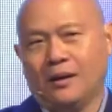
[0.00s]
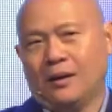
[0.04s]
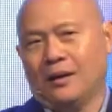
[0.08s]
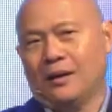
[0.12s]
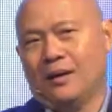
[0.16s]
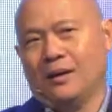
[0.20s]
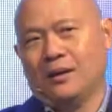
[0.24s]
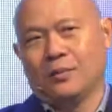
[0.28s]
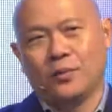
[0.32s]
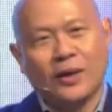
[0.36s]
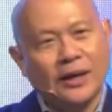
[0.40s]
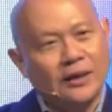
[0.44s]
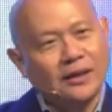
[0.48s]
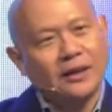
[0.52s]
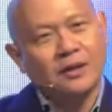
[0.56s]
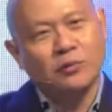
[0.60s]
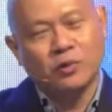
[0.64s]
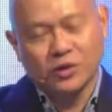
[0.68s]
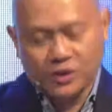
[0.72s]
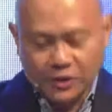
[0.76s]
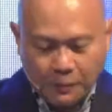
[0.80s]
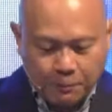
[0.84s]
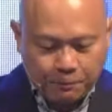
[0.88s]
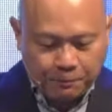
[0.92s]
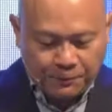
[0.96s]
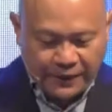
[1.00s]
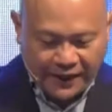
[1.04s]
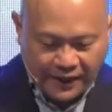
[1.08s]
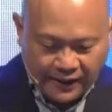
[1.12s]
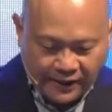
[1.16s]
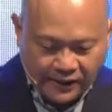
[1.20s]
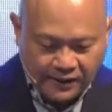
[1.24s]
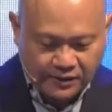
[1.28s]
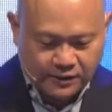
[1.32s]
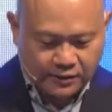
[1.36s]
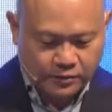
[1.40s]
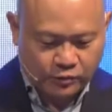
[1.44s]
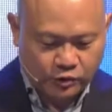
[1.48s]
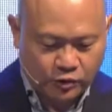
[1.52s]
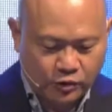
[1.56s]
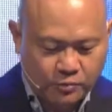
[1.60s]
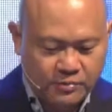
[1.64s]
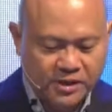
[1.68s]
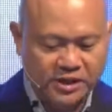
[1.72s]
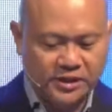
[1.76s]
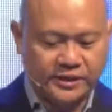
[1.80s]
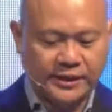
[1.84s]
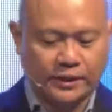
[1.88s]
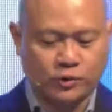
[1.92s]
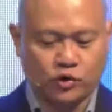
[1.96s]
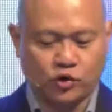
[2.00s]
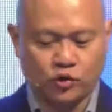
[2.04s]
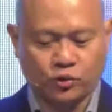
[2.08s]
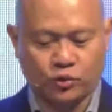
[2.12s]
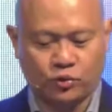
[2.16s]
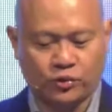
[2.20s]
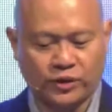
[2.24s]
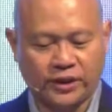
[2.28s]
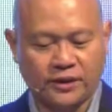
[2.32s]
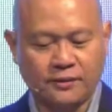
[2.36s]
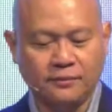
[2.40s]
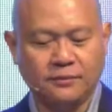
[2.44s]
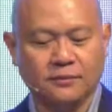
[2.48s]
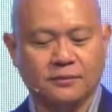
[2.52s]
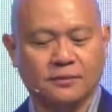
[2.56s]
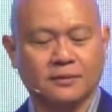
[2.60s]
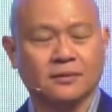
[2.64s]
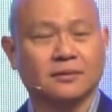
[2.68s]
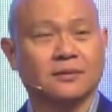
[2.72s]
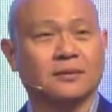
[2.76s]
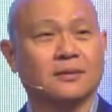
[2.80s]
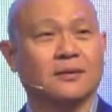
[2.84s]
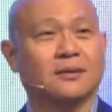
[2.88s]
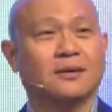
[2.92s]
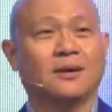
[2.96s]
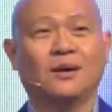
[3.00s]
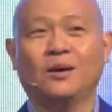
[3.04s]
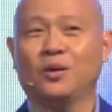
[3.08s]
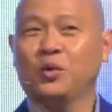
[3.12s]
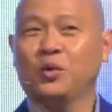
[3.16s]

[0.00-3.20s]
Whether it was a pagan Roman centurion who